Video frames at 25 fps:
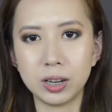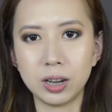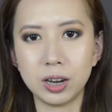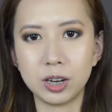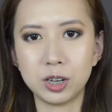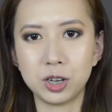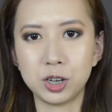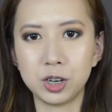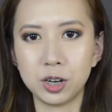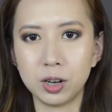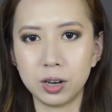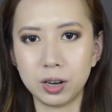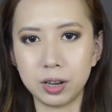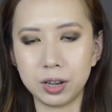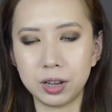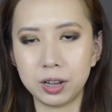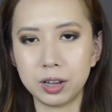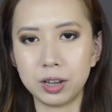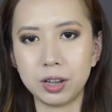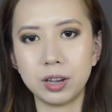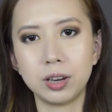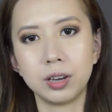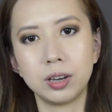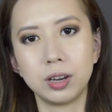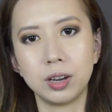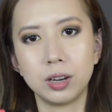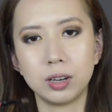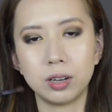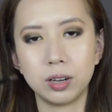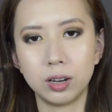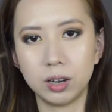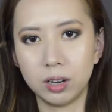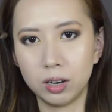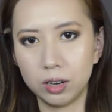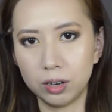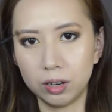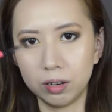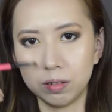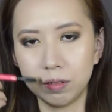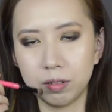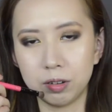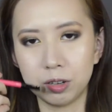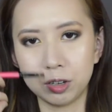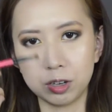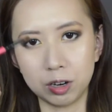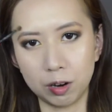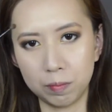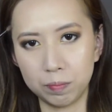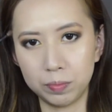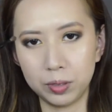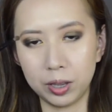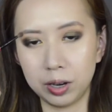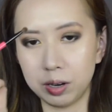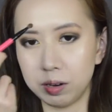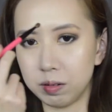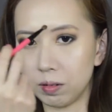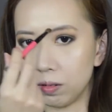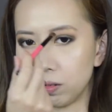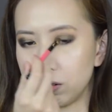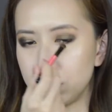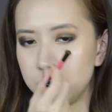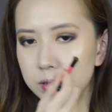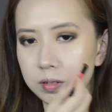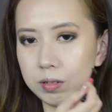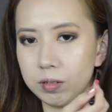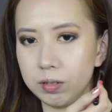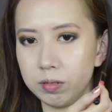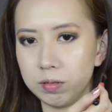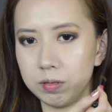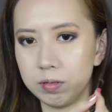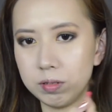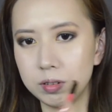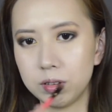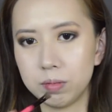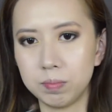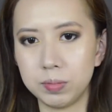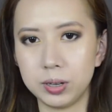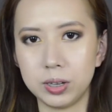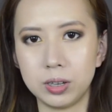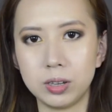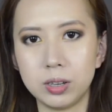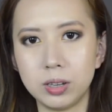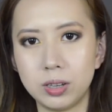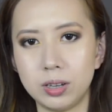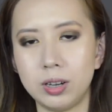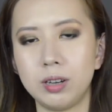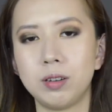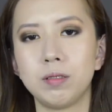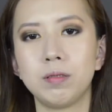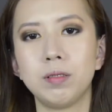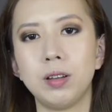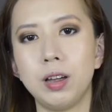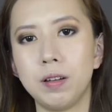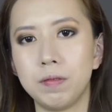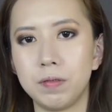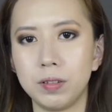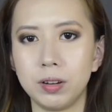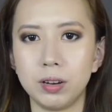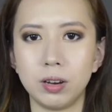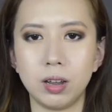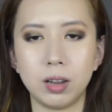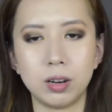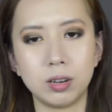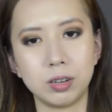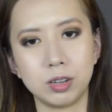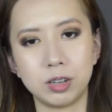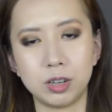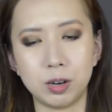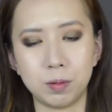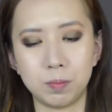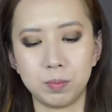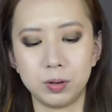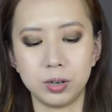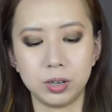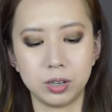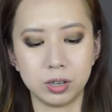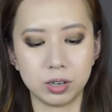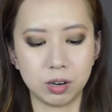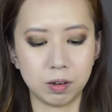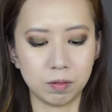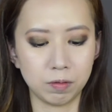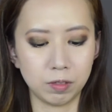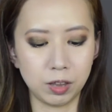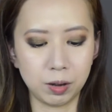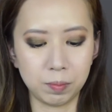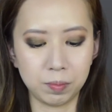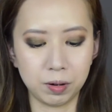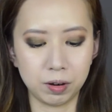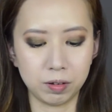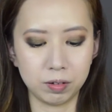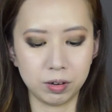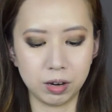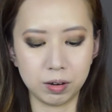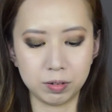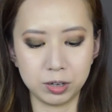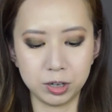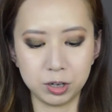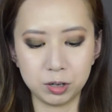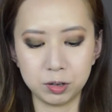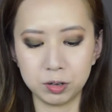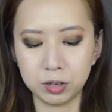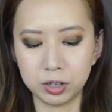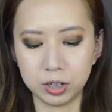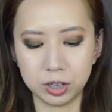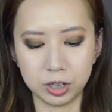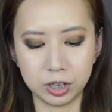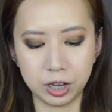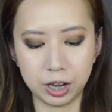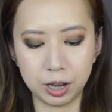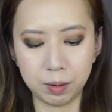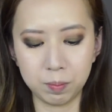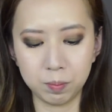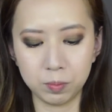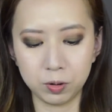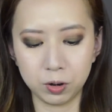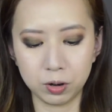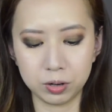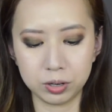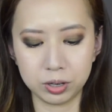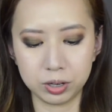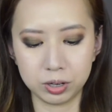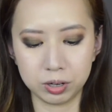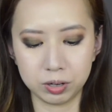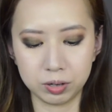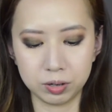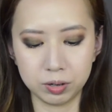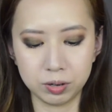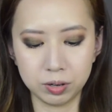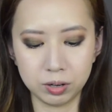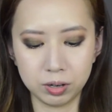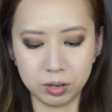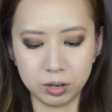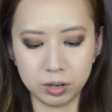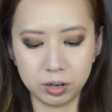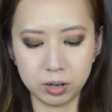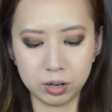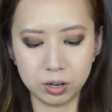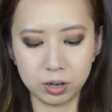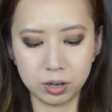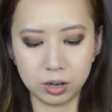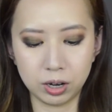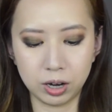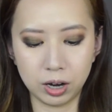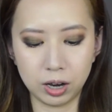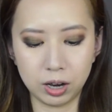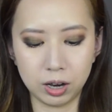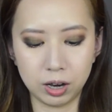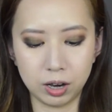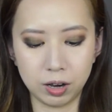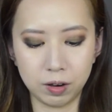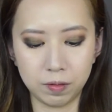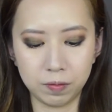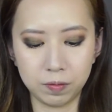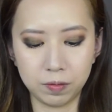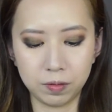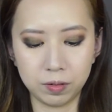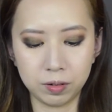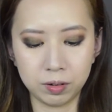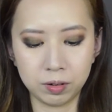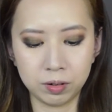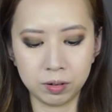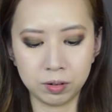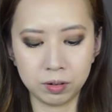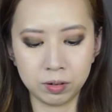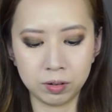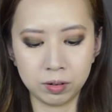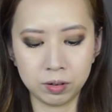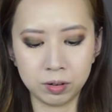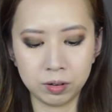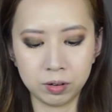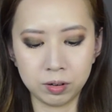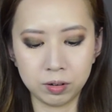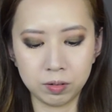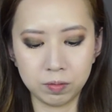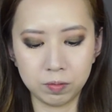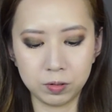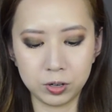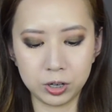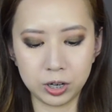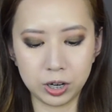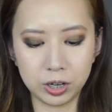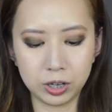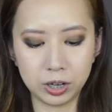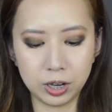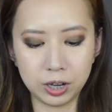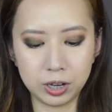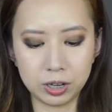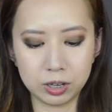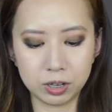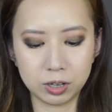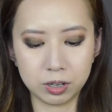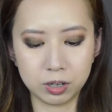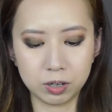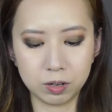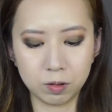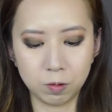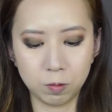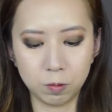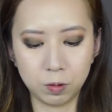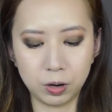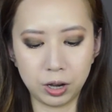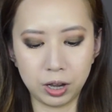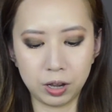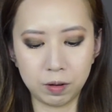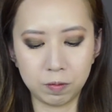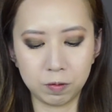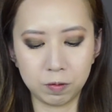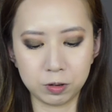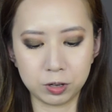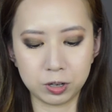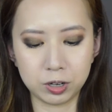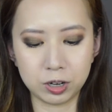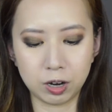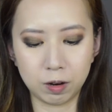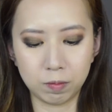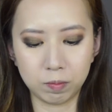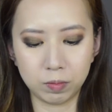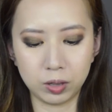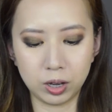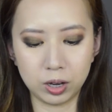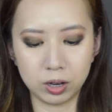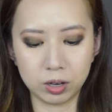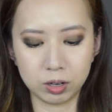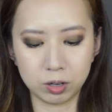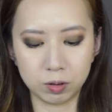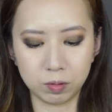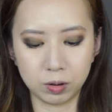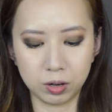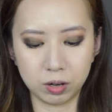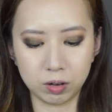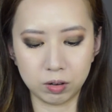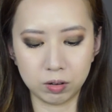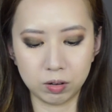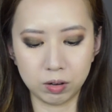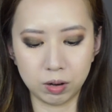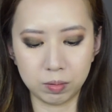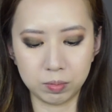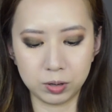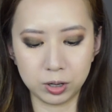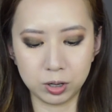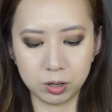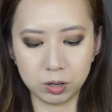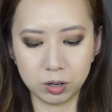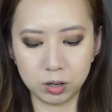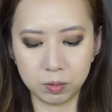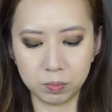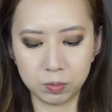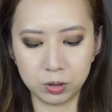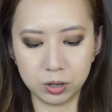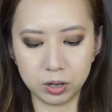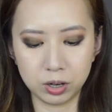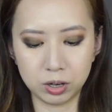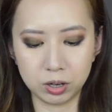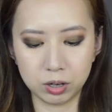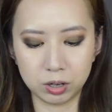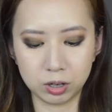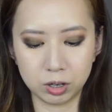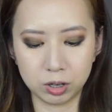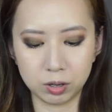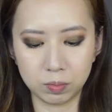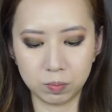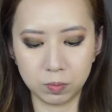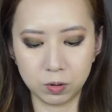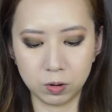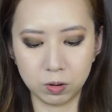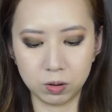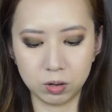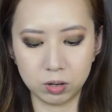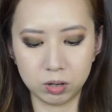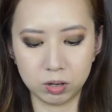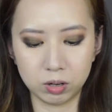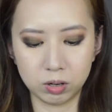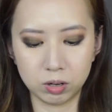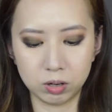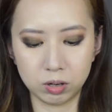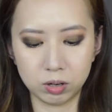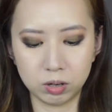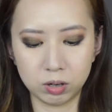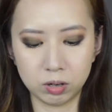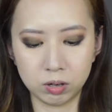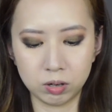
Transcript: actually did a little sculpting on her nose, but since I don't have another separate sculpting powder, I'll just use the same bronzer that I have, which I think is okay sculpting as well. I'm just going to put it in a smaller,